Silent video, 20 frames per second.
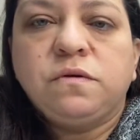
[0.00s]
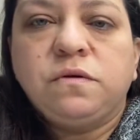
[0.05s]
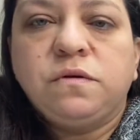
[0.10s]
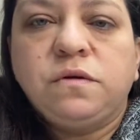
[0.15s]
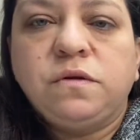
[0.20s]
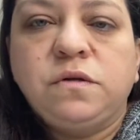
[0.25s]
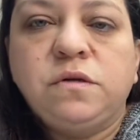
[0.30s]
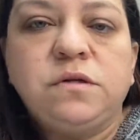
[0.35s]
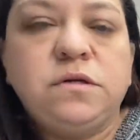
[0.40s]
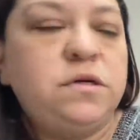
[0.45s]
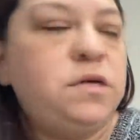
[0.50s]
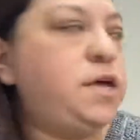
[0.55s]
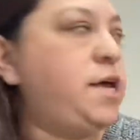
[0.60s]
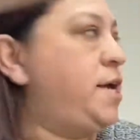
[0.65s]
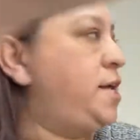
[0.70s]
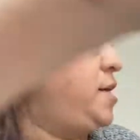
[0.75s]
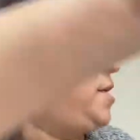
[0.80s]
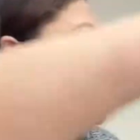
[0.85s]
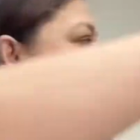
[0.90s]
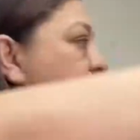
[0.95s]

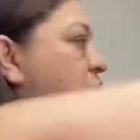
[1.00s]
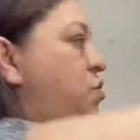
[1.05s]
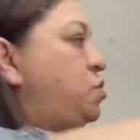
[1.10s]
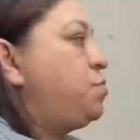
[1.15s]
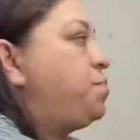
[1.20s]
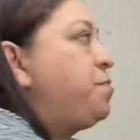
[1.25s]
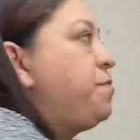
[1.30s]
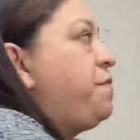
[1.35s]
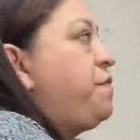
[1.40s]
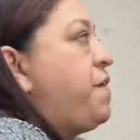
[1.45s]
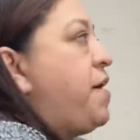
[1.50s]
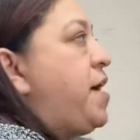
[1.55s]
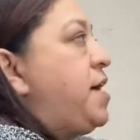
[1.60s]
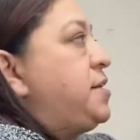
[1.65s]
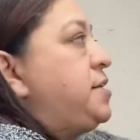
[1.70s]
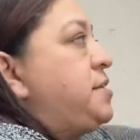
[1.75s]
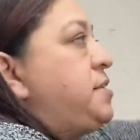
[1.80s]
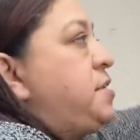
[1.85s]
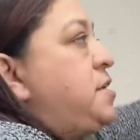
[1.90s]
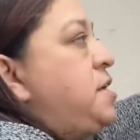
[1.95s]
And it's a super
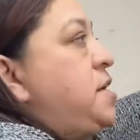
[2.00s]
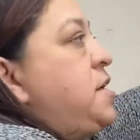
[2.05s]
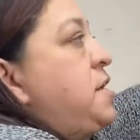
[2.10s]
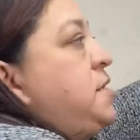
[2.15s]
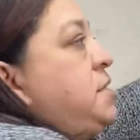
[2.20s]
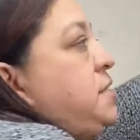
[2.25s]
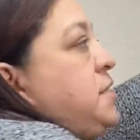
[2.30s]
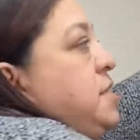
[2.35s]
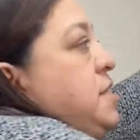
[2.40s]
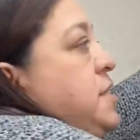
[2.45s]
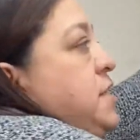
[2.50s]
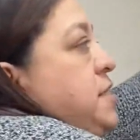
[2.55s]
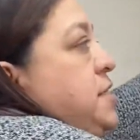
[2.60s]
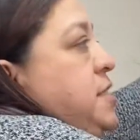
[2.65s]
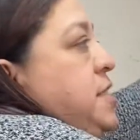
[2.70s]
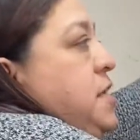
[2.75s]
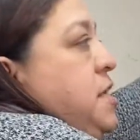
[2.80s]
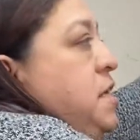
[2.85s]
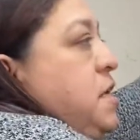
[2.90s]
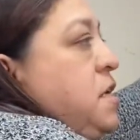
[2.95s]
fast
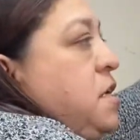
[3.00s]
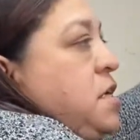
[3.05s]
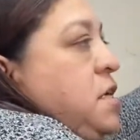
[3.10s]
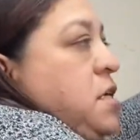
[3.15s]
Denise